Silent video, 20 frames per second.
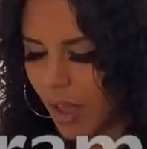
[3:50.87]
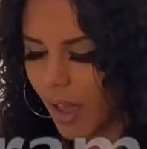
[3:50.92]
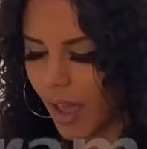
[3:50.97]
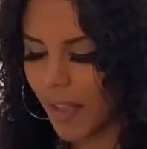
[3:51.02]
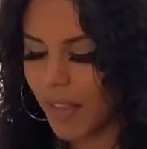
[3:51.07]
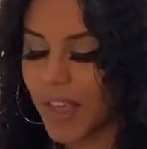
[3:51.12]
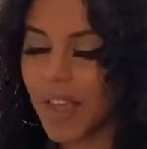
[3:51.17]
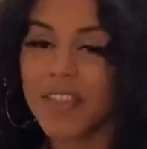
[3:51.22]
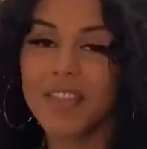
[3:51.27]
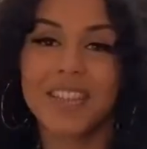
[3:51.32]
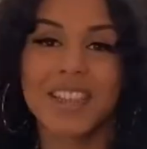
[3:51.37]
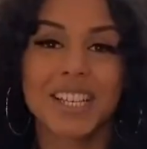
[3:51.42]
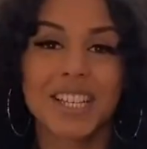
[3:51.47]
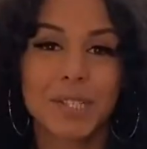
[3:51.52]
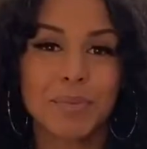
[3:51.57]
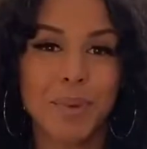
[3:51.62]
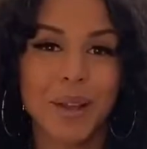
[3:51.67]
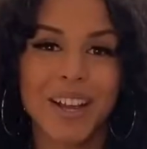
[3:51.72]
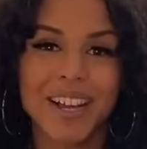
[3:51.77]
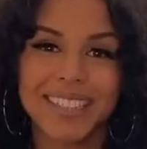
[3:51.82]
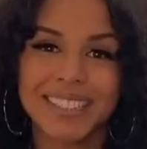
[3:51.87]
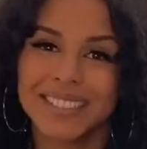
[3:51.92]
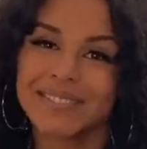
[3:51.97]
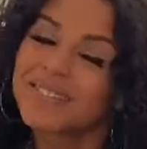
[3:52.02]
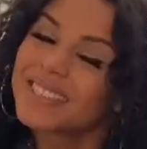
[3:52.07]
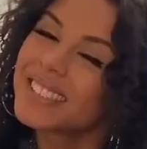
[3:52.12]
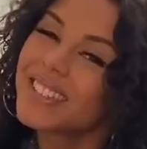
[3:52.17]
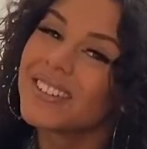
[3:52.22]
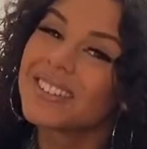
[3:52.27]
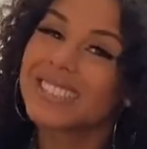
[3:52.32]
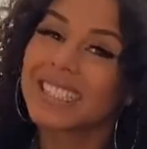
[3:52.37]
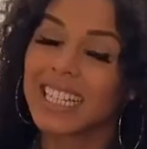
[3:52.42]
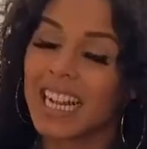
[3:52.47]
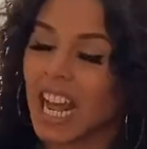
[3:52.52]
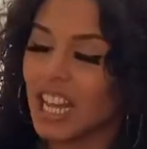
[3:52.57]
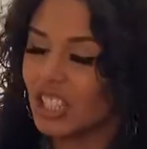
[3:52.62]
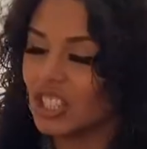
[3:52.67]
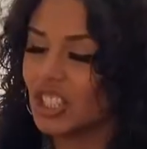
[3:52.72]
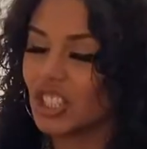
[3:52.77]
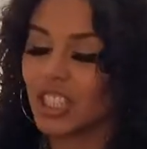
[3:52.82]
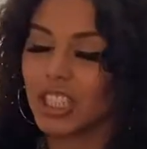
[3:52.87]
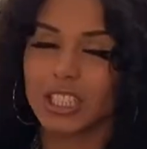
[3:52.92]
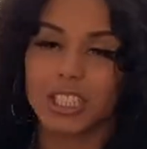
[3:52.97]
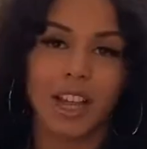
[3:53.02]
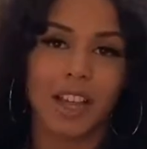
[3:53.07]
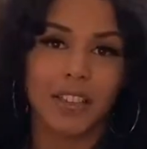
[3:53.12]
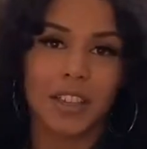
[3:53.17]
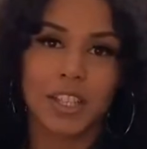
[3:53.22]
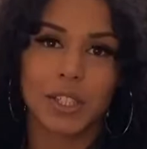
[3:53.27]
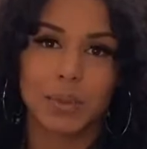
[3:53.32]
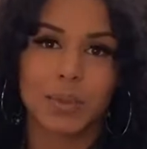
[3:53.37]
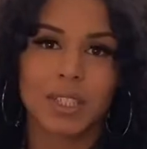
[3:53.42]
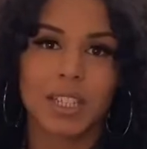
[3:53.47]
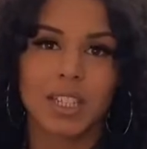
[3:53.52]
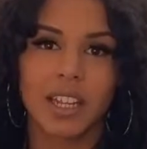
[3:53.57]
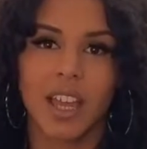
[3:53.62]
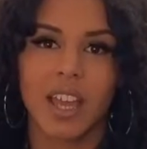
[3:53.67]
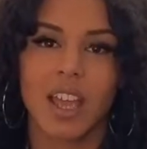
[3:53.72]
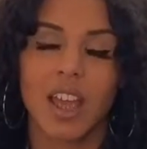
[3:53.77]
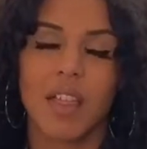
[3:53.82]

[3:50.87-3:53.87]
And then this box, I'm so excited. I just got this one today,